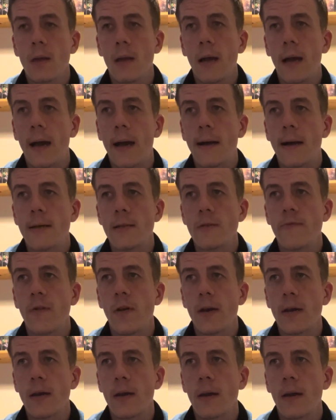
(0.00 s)
And
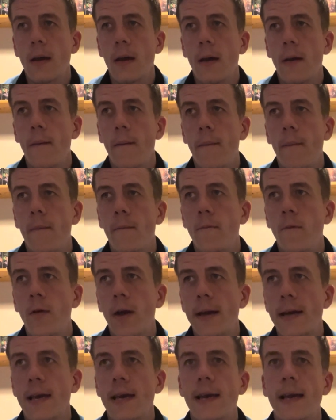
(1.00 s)

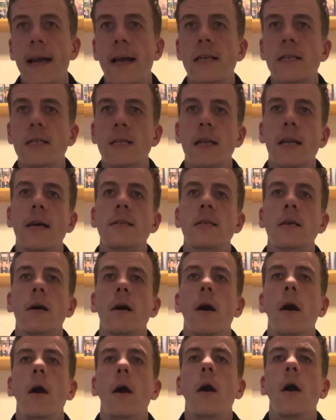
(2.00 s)
Frankie gets a
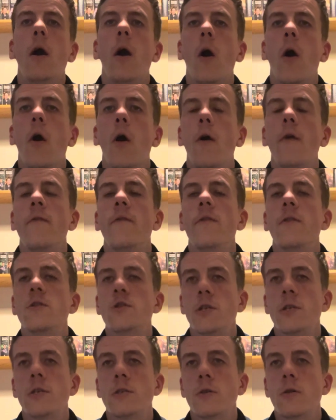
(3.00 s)
letter of
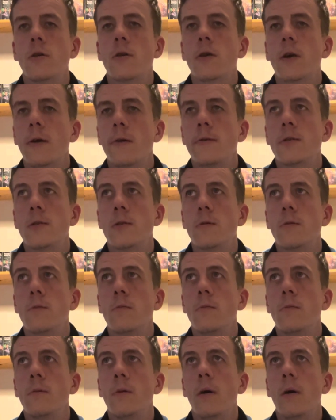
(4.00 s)
she's not going to